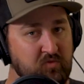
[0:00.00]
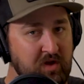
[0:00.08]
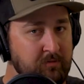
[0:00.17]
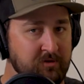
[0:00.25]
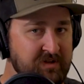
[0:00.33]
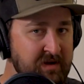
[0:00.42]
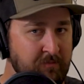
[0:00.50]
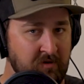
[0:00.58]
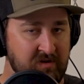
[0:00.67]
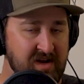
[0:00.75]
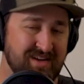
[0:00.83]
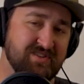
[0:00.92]
double taper
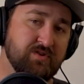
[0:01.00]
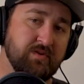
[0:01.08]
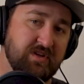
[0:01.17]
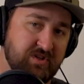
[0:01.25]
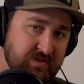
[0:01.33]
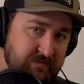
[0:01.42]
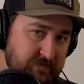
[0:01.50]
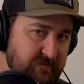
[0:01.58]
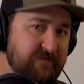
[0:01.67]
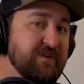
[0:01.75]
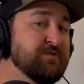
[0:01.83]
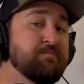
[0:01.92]
lines, so they just
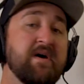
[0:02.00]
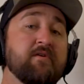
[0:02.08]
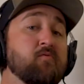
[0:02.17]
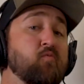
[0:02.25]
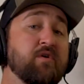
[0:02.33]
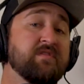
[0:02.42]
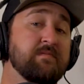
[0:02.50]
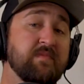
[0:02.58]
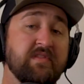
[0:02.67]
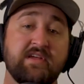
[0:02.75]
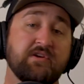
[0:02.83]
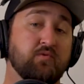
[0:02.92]
fish better with them
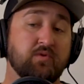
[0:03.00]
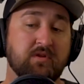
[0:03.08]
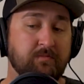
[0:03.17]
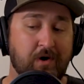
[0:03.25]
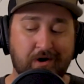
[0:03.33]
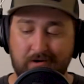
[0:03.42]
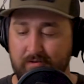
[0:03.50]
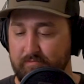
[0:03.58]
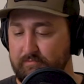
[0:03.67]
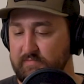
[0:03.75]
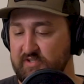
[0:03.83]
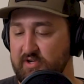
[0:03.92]
than they do with the modern
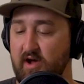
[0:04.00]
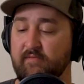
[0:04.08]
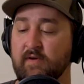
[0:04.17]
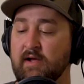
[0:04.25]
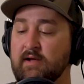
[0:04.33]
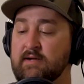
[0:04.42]
stuff.